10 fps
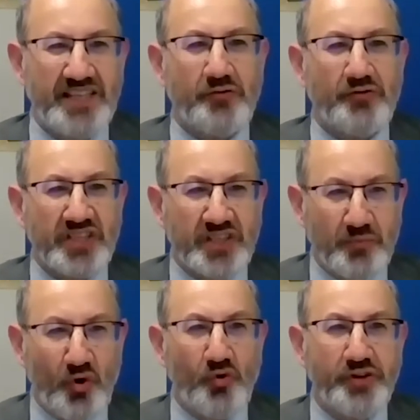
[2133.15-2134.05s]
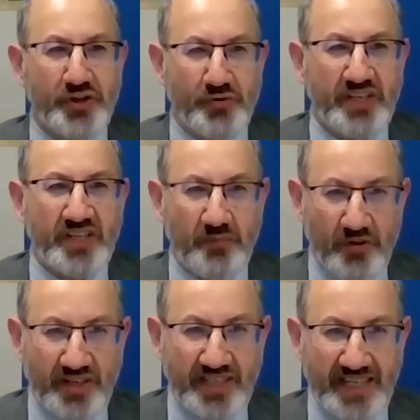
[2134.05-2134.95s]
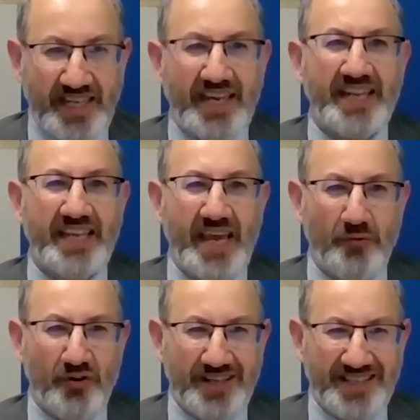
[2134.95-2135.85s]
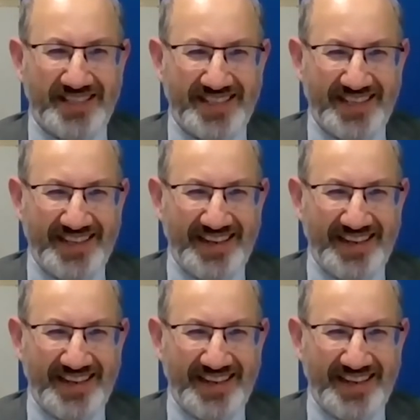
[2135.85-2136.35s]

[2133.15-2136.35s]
there is a small Jewish community in the Emirates.